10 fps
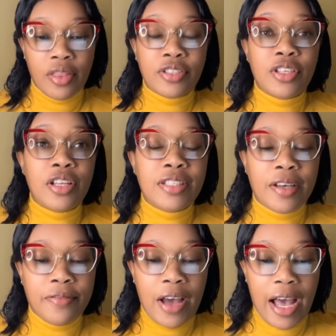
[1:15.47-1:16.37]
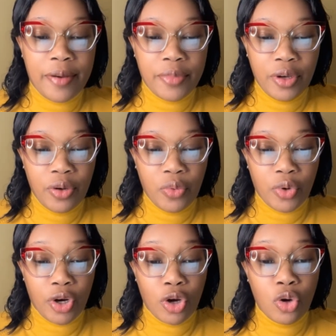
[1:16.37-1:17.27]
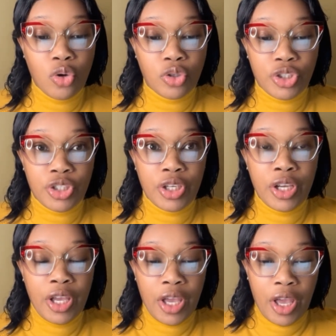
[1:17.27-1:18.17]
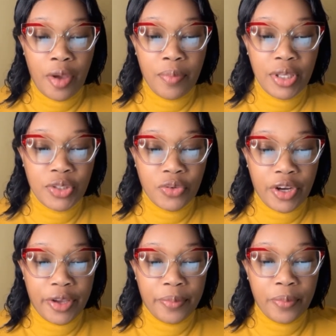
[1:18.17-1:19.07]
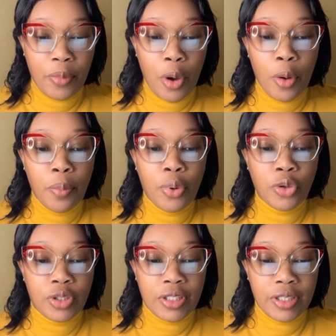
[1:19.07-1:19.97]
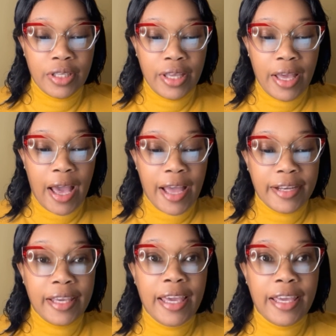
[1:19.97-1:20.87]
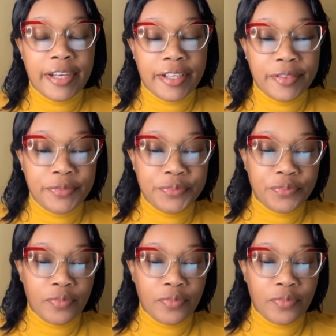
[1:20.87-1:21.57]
The sons of Ham were Cush, Mizraim, Put, and Canaan.